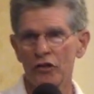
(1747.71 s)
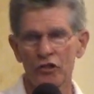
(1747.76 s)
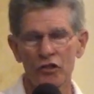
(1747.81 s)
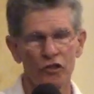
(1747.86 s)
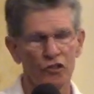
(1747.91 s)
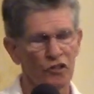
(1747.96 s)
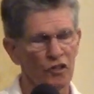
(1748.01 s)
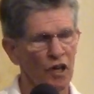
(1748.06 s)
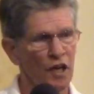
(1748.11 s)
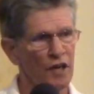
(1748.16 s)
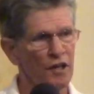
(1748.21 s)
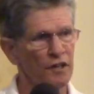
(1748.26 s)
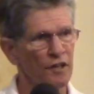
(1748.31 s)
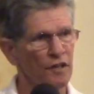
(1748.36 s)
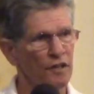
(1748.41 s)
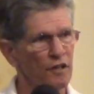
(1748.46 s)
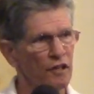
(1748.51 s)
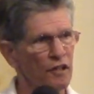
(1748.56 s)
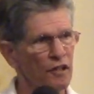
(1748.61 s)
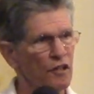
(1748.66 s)
She signed
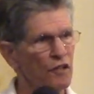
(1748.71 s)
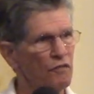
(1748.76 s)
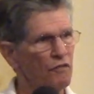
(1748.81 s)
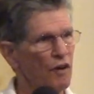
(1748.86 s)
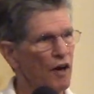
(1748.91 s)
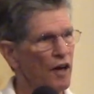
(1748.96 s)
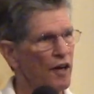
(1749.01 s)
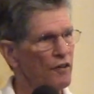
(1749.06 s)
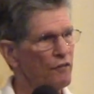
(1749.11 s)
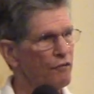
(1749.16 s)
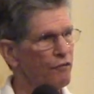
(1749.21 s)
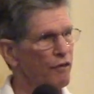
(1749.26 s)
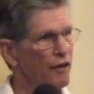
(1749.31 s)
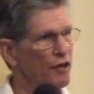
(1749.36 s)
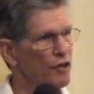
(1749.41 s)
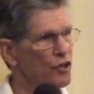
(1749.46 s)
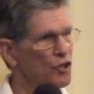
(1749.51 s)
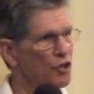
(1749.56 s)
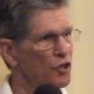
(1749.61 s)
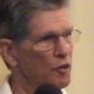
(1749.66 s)
it in divine
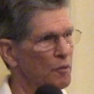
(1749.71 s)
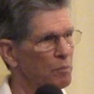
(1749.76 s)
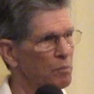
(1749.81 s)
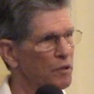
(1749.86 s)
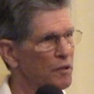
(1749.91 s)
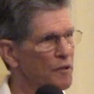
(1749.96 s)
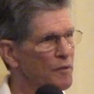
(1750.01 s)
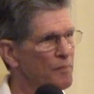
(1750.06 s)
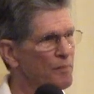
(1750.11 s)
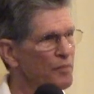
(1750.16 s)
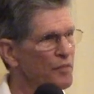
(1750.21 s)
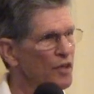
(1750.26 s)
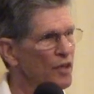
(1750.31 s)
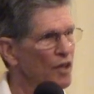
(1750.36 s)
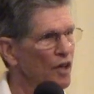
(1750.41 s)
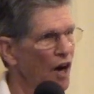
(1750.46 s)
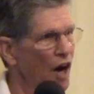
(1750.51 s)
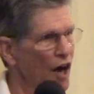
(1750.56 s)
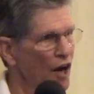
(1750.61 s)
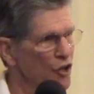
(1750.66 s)
friendship,
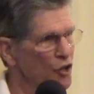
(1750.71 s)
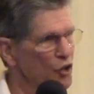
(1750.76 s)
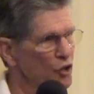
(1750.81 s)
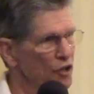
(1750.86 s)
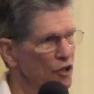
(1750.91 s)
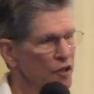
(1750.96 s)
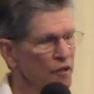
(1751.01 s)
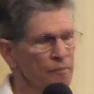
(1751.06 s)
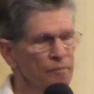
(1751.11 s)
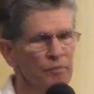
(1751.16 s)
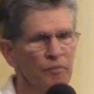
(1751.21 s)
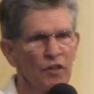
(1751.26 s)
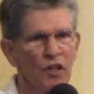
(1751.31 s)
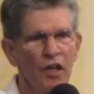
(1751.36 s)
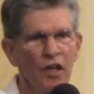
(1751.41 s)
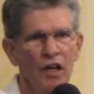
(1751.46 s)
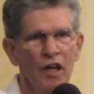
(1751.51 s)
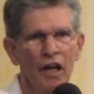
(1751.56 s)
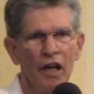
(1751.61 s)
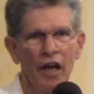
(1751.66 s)
Asha.
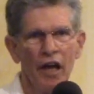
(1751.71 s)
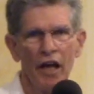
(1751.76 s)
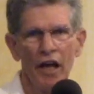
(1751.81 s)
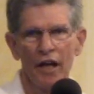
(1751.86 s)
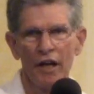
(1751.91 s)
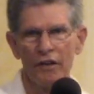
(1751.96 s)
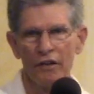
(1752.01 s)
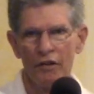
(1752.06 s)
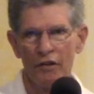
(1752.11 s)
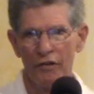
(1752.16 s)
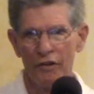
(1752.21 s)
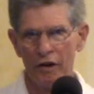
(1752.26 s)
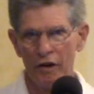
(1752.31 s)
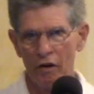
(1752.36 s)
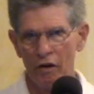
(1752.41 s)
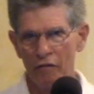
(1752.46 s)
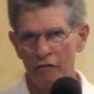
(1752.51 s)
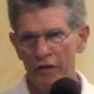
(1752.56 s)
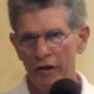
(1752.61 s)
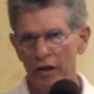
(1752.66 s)
And
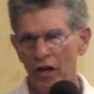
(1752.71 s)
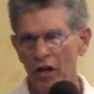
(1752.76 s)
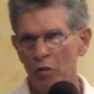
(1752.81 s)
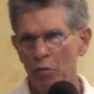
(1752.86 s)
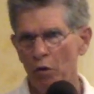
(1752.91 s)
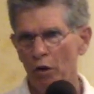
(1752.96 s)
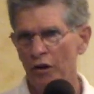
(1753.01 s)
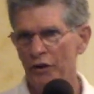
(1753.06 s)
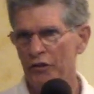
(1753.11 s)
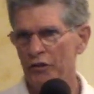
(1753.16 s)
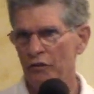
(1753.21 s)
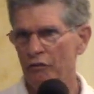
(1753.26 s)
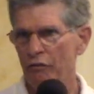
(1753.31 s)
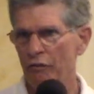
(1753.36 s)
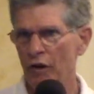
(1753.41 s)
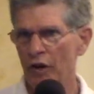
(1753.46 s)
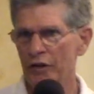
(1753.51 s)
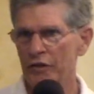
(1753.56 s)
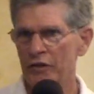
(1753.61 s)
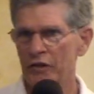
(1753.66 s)
they're available at the
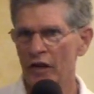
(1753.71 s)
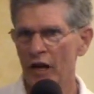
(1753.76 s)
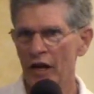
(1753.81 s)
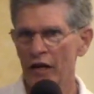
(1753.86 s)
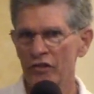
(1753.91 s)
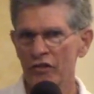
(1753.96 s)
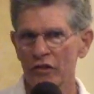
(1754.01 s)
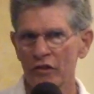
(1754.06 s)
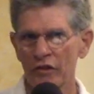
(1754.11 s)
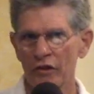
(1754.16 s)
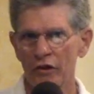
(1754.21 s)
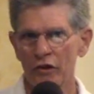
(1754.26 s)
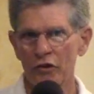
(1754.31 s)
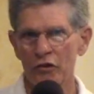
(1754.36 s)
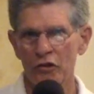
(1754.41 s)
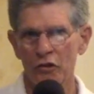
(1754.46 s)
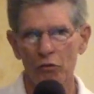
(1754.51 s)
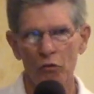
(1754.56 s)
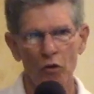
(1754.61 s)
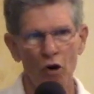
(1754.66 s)
front desk.
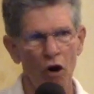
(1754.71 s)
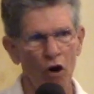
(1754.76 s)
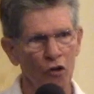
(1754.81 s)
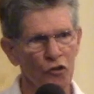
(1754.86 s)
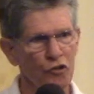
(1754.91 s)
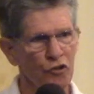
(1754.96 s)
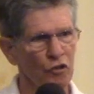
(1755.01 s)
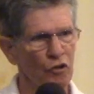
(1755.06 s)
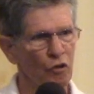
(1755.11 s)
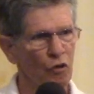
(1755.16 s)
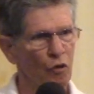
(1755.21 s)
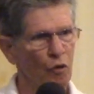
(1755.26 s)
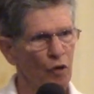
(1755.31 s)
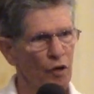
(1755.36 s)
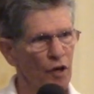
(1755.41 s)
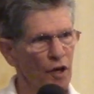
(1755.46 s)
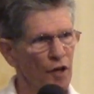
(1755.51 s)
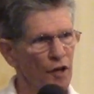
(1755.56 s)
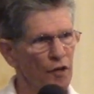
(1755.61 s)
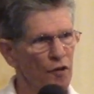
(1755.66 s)
There's also
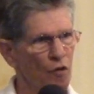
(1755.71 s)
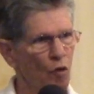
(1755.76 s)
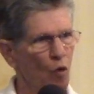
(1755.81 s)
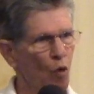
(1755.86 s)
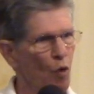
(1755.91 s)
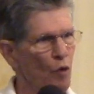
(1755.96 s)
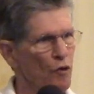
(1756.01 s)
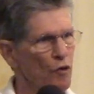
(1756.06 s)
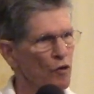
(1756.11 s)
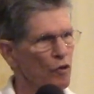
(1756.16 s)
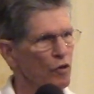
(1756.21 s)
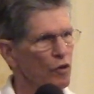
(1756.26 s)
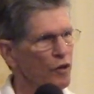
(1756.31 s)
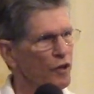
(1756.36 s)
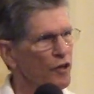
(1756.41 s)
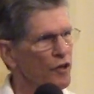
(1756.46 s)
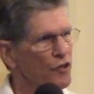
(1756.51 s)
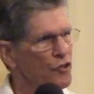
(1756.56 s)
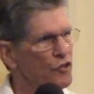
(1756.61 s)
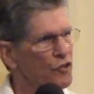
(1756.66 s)
an order
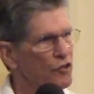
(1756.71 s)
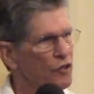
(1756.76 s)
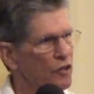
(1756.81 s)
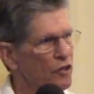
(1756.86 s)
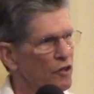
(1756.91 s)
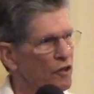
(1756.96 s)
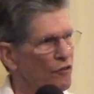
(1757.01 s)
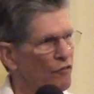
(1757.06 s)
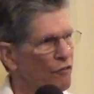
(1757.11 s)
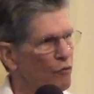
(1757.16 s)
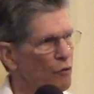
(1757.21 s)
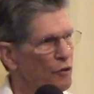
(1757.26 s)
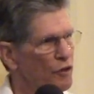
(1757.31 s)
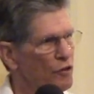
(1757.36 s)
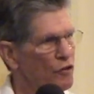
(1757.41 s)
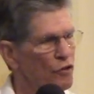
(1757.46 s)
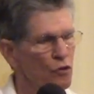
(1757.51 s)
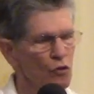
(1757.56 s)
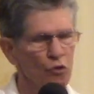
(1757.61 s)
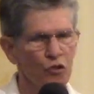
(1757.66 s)
list if we
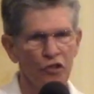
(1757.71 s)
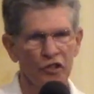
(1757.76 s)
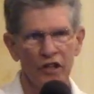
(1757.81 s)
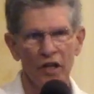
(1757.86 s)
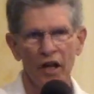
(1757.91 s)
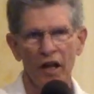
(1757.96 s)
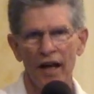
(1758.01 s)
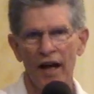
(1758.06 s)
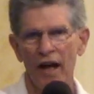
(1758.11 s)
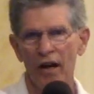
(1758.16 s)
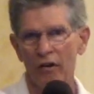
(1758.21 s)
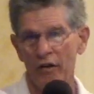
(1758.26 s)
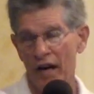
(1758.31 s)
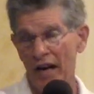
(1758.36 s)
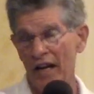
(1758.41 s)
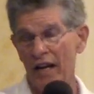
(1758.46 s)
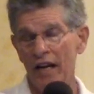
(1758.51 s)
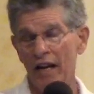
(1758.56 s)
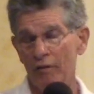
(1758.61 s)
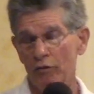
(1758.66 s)
do sell out.
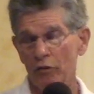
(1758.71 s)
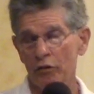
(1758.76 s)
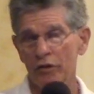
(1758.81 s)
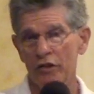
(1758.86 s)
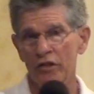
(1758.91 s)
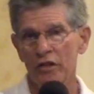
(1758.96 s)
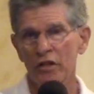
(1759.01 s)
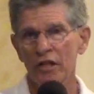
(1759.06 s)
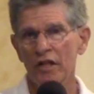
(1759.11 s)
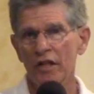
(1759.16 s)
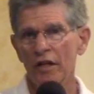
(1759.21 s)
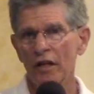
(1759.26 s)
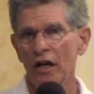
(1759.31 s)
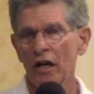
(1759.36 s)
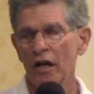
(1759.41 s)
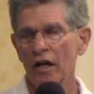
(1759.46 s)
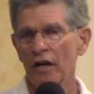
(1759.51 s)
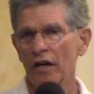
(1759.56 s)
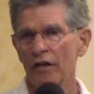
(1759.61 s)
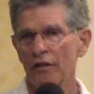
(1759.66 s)
I have only
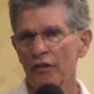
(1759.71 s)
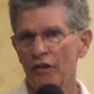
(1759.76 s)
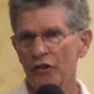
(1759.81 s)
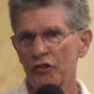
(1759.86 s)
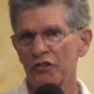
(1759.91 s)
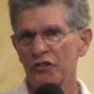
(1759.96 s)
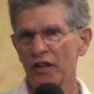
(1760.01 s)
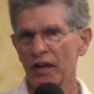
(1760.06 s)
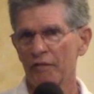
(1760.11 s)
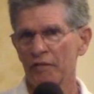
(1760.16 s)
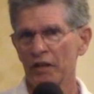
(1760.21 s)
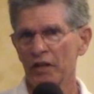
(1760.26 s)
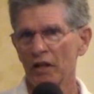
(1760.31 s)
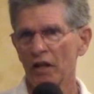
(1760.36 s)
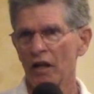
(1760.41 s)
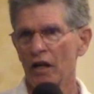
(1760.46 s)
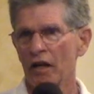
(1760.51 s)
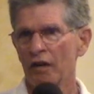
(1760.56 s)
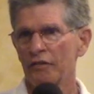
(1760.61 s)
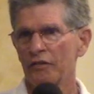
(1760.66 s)
the 7
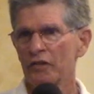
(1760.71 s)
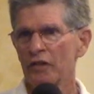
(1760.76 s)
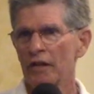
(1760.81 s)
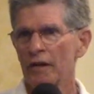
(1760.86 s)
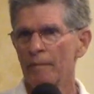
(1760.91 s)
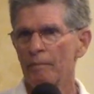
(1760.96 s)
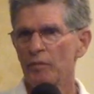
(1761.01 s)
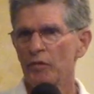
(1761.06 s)
left.